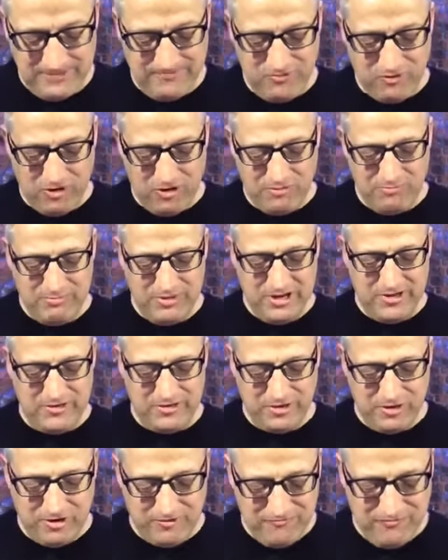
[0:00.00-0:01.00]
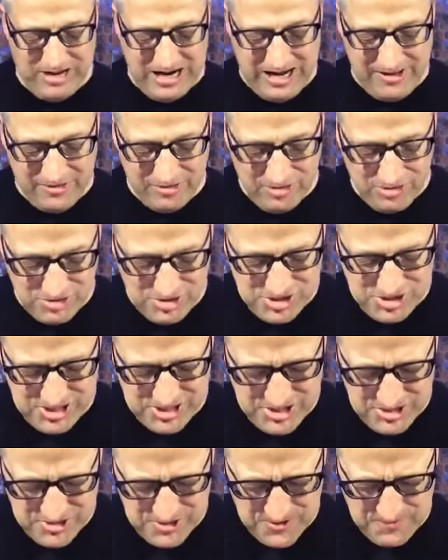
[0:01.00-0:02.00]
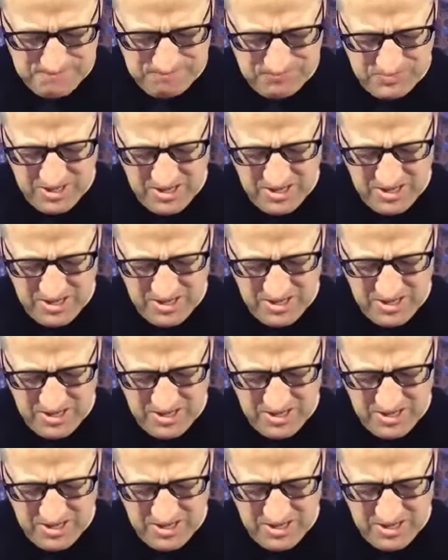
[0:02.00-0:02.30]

for her mother and her father and her sister.